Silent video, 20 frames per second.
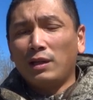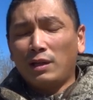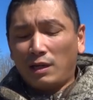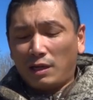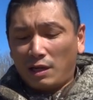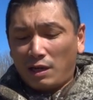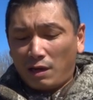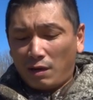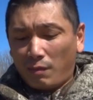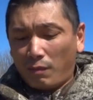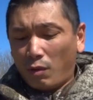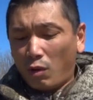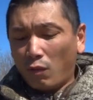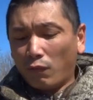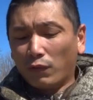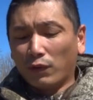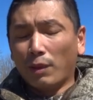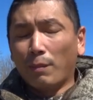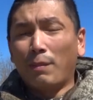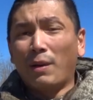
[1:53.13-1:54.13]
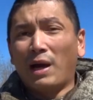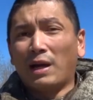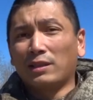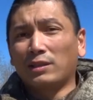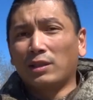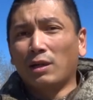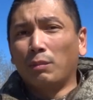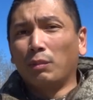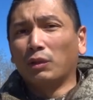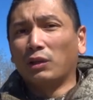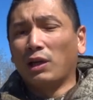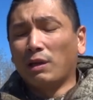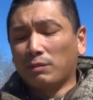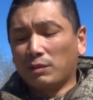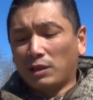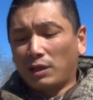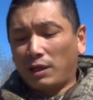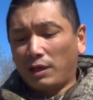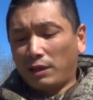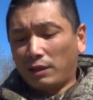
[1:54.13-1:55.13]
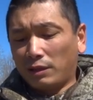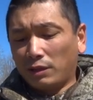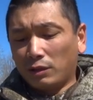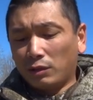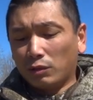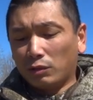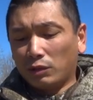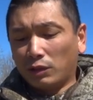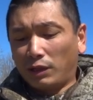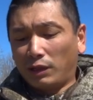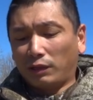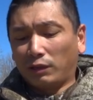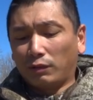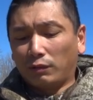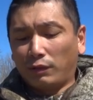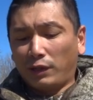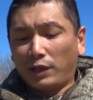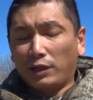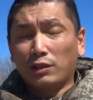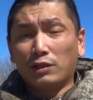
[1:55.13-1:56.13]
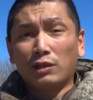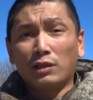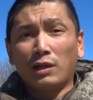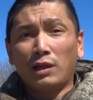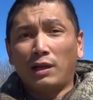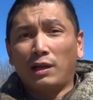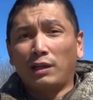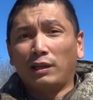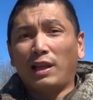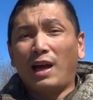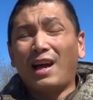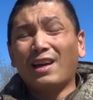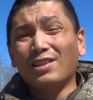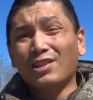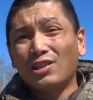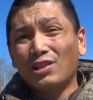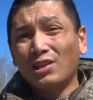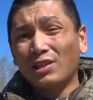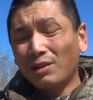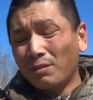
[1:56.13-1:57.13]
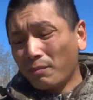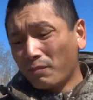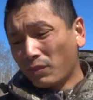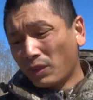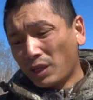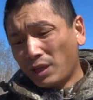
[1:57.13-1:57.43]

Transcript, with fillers: um, over the past couple times that I used it at the range uh, last year.